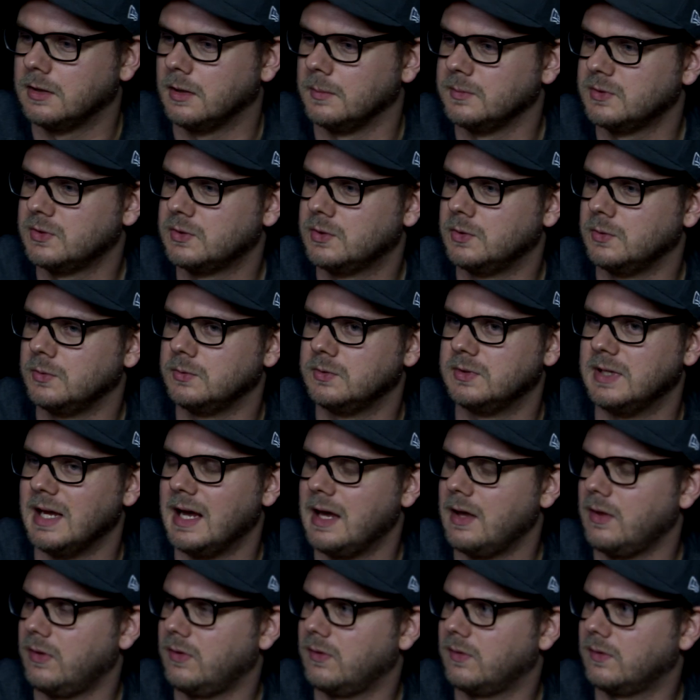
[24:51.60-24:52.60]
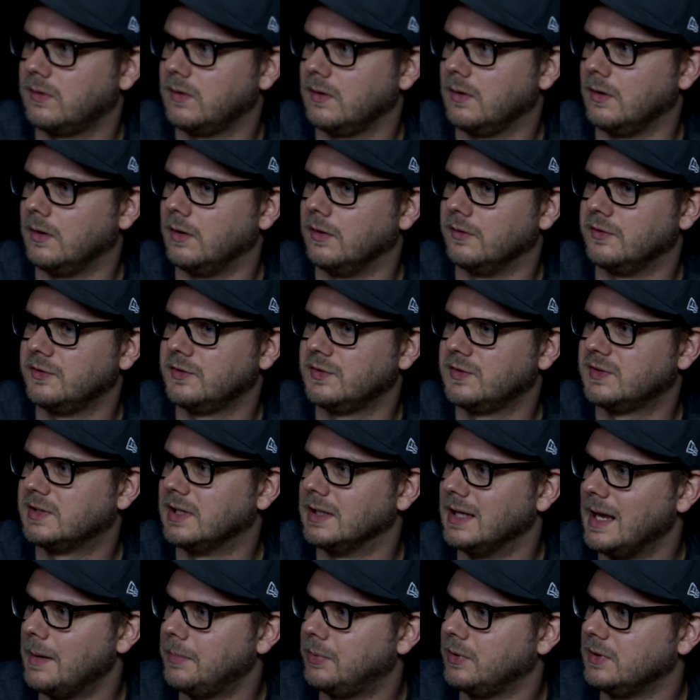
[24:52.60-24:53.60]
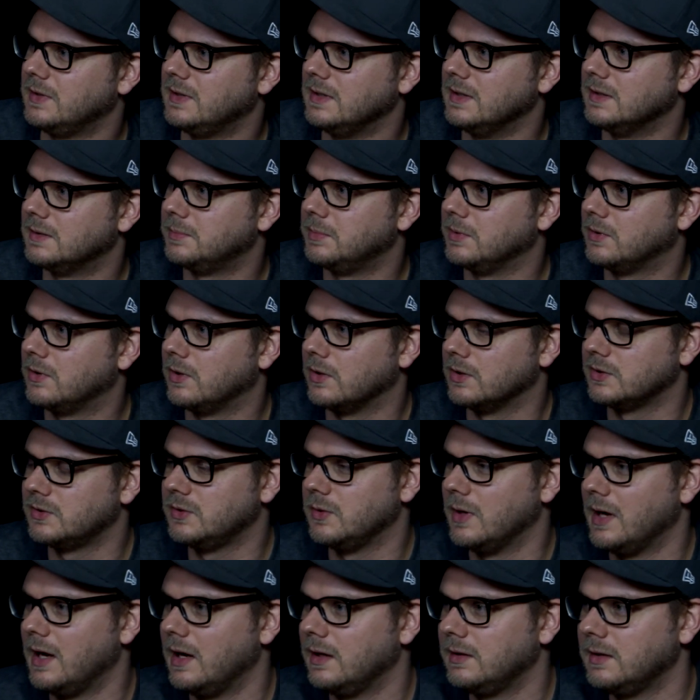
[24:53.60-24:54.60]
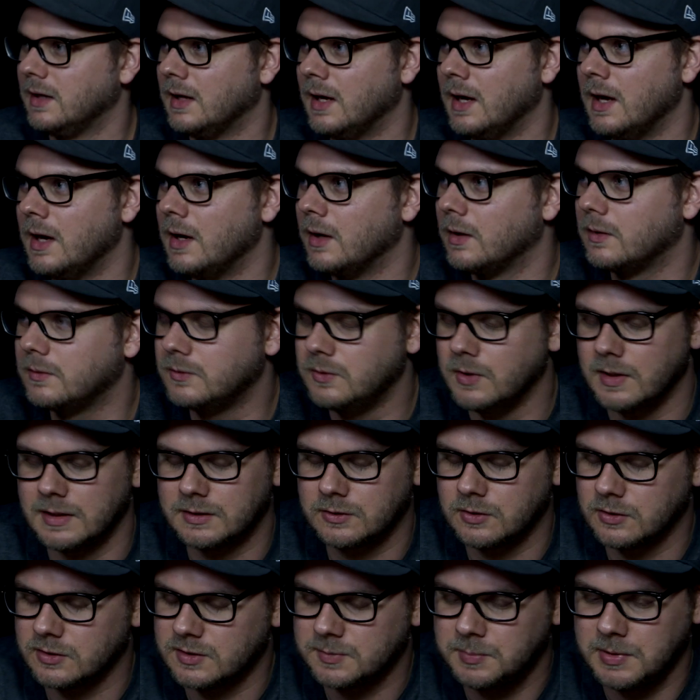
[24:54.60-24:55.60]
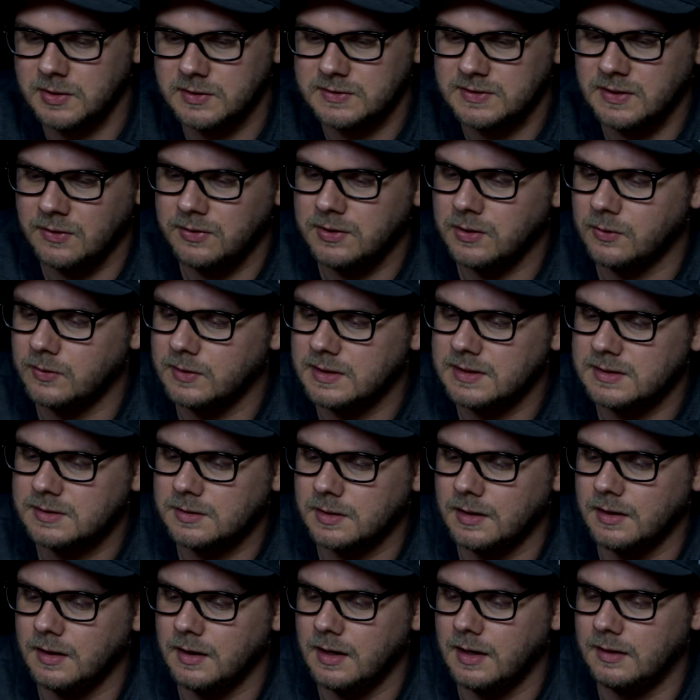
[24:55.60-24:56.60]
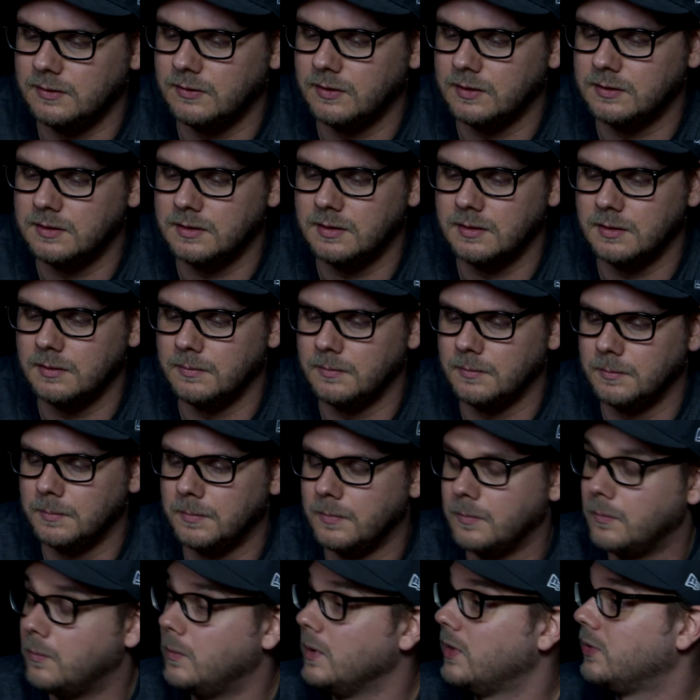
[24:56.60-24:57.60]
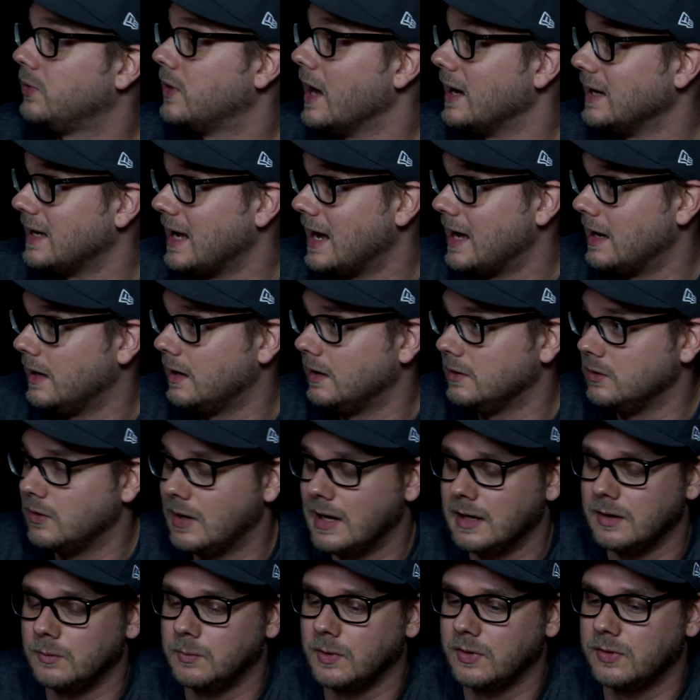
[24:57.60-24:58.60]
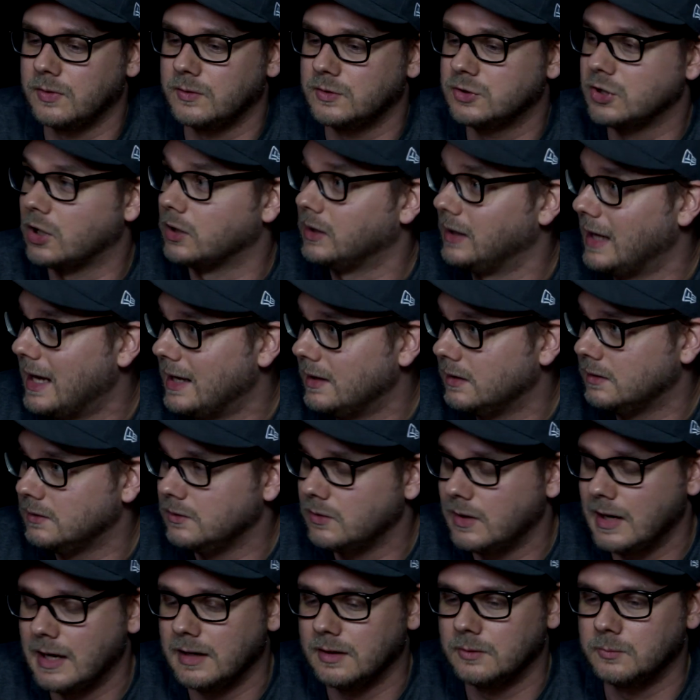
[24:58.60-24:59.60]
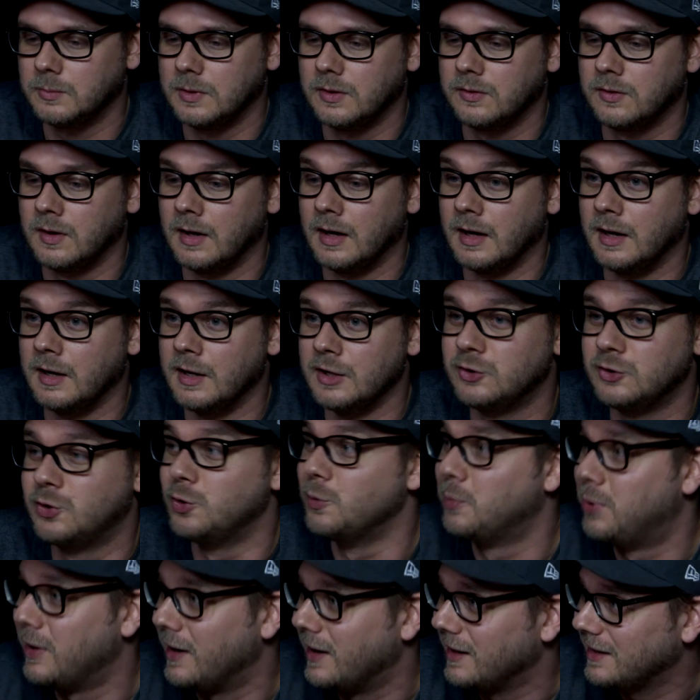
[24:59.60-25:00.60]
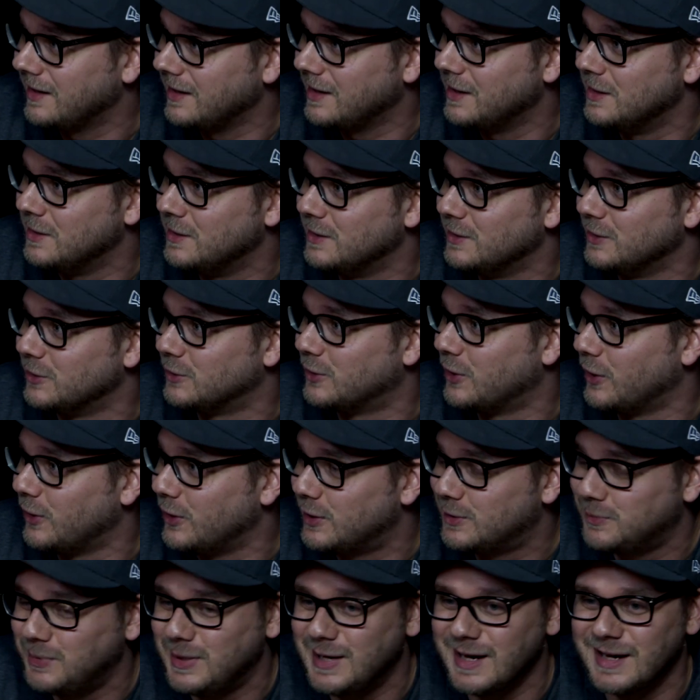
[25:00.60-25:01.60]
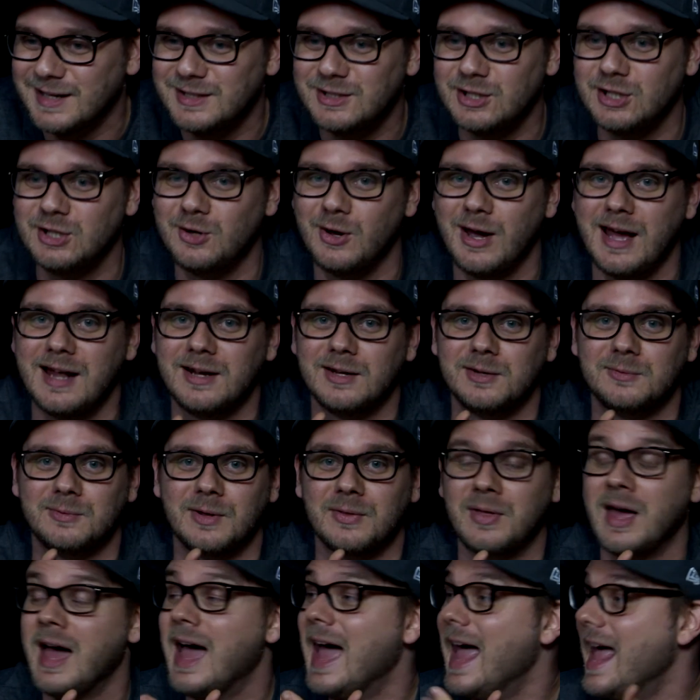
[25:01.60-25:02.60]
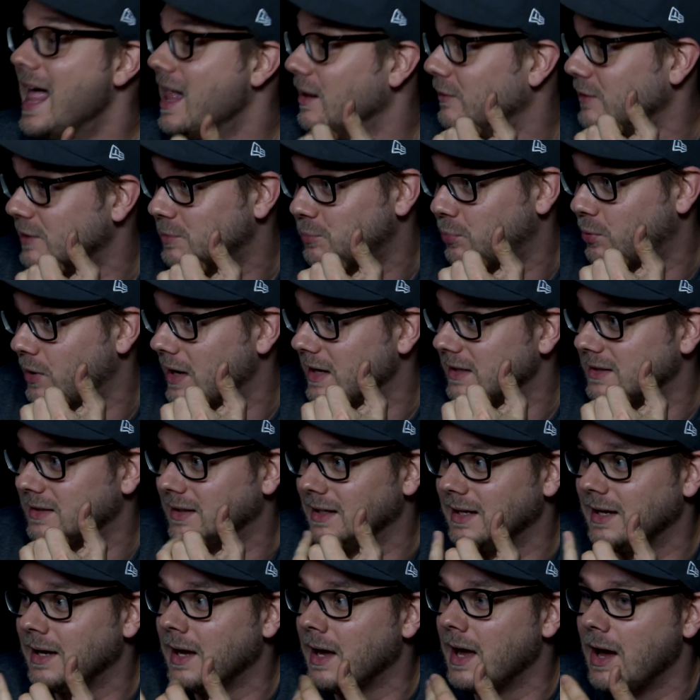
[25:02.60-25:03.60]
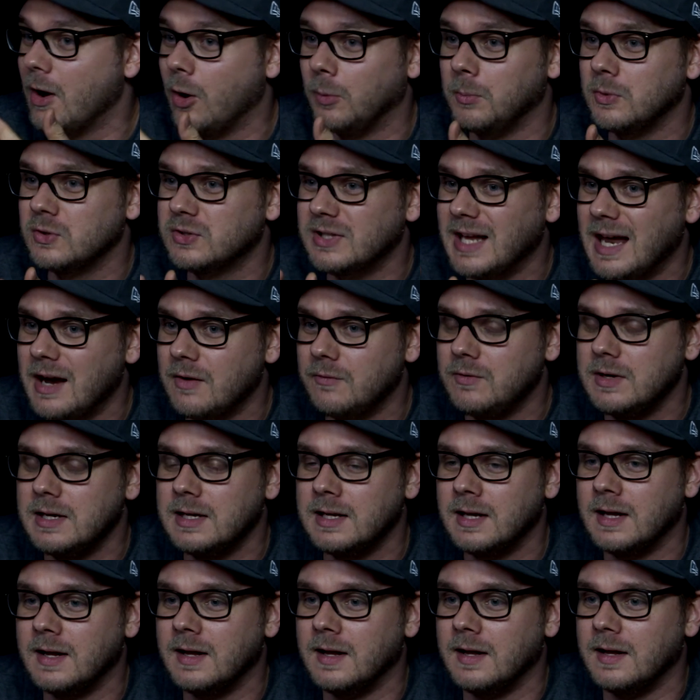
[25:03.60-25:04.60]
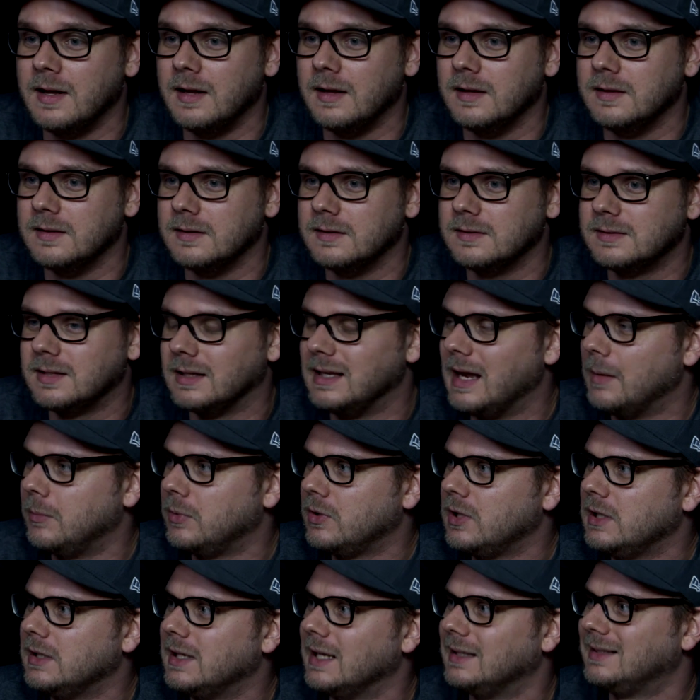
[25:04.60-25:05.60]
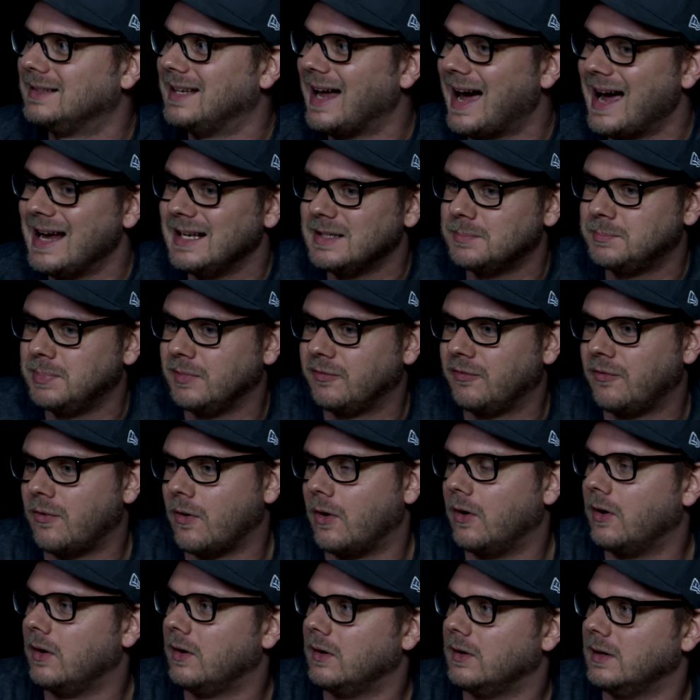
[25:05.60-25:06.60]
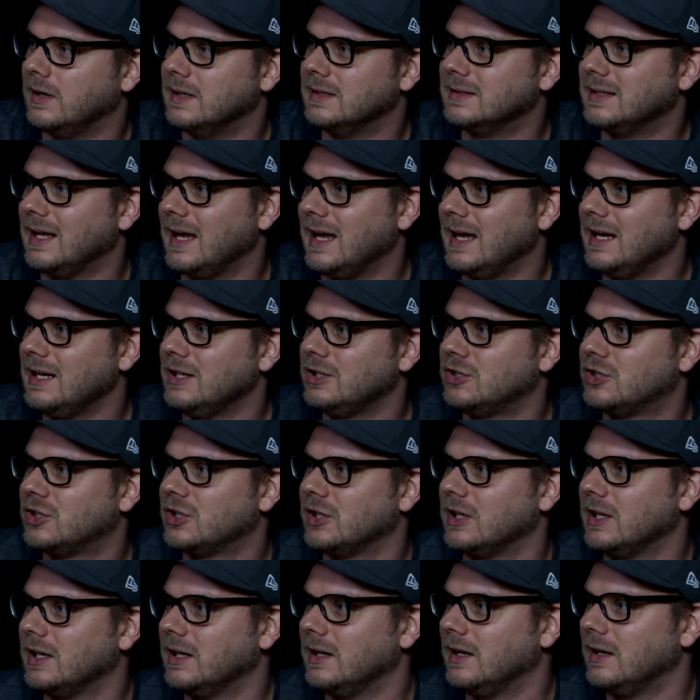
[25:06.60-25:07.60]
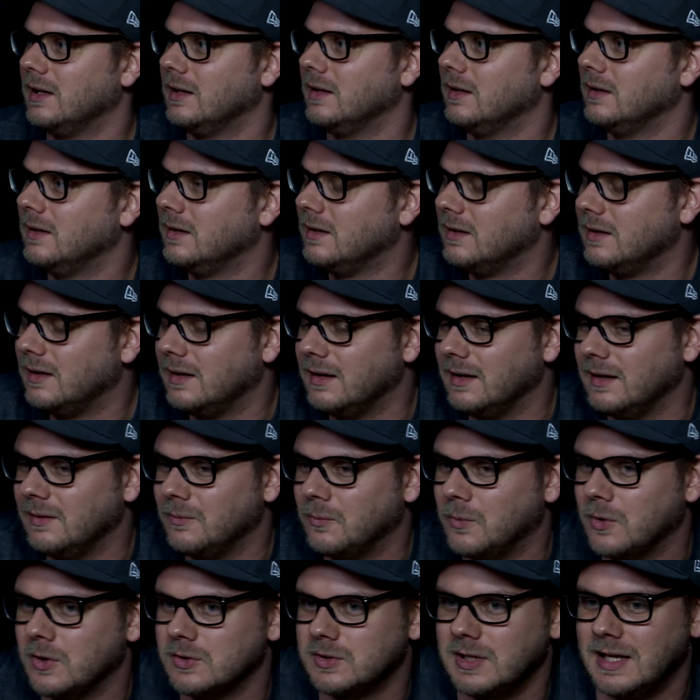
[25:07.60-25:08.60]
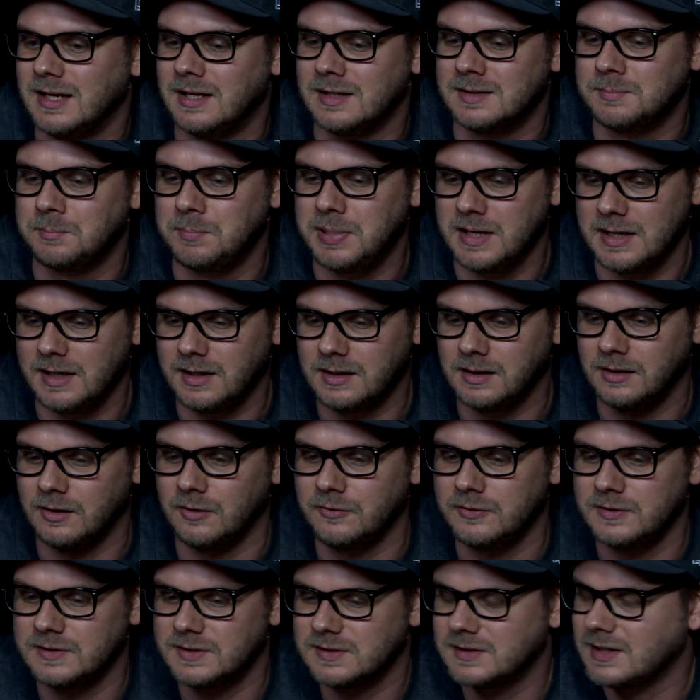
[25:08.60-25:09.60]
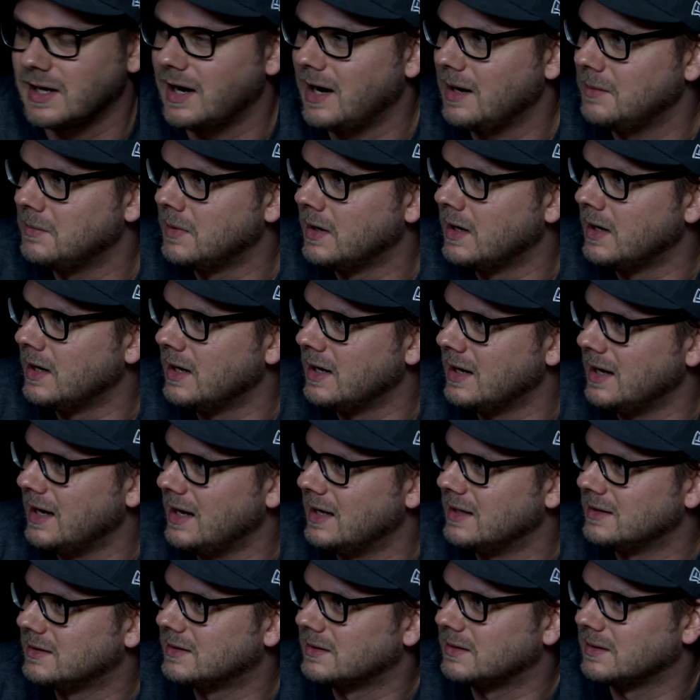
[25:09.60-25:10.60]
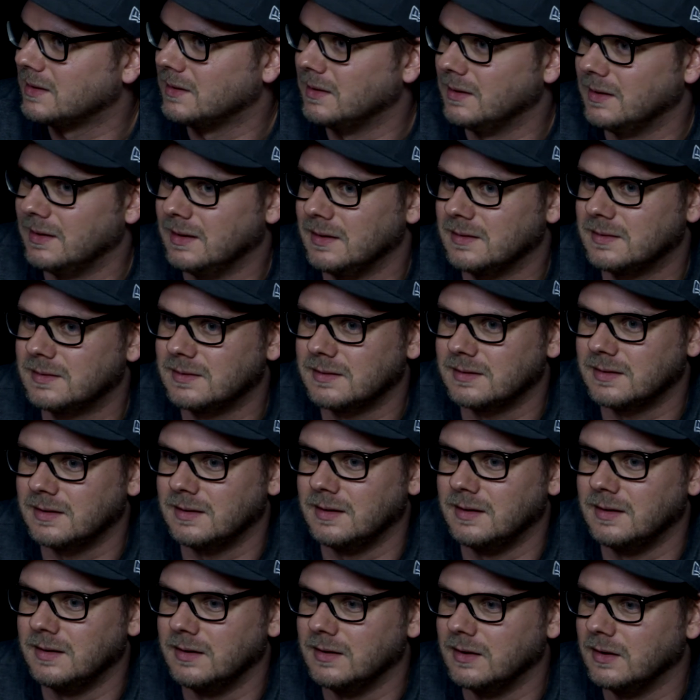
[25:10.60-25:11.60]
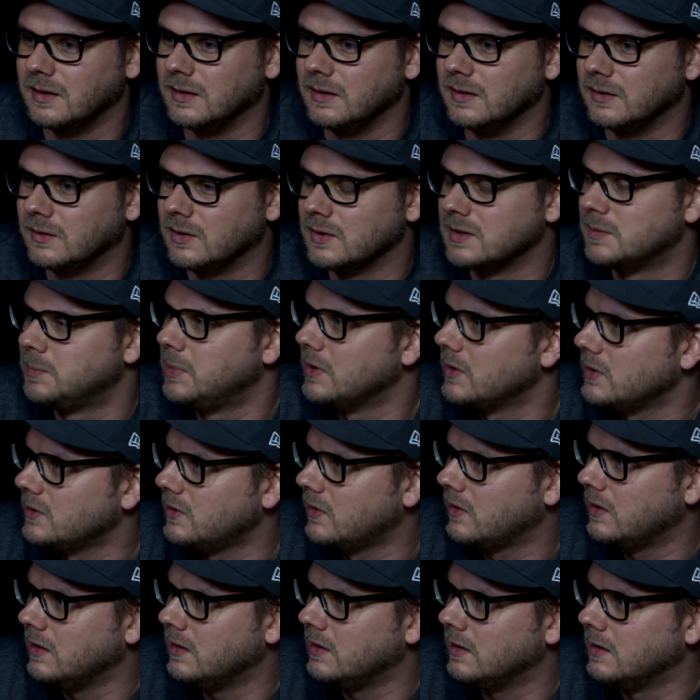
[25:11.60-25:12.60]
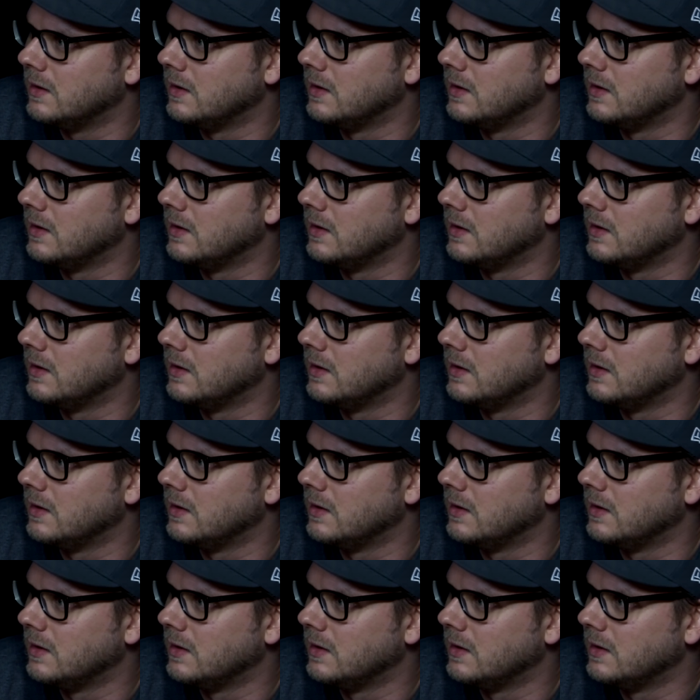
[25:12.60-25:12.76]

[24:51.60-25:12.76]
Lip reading: comes to death of celebrities? Because you had conspiracy theories with Diana, you had it with John Lennon, you had it with Tupac and Notorious B.I.G., you had it with Elvis Presley. Almost every celebrity that dies before his age and was at his pinnacle of his time has a conspiracy.